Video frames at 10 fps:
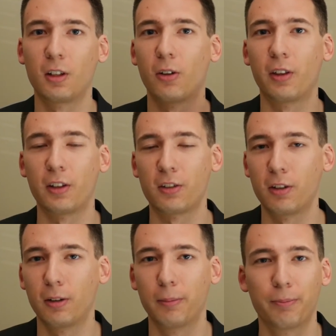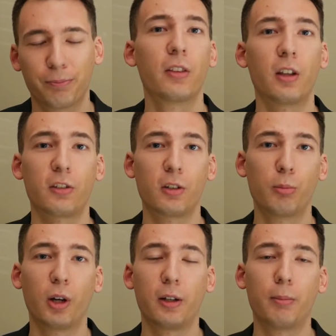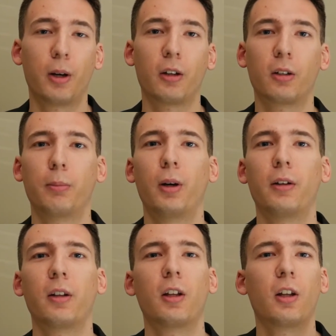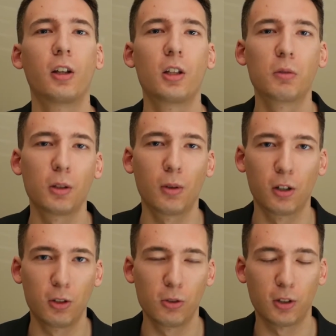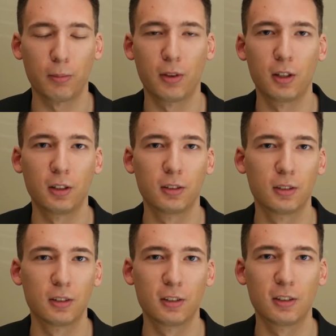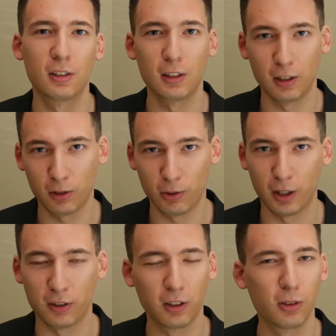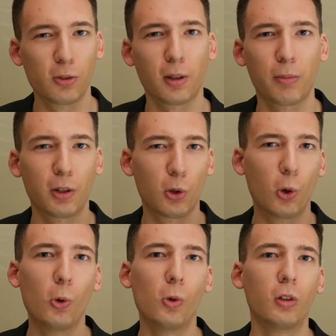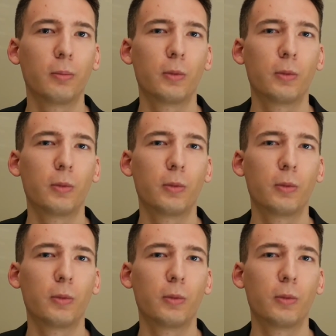That's your bread and butter. But you really want to do something interesting, do something cool.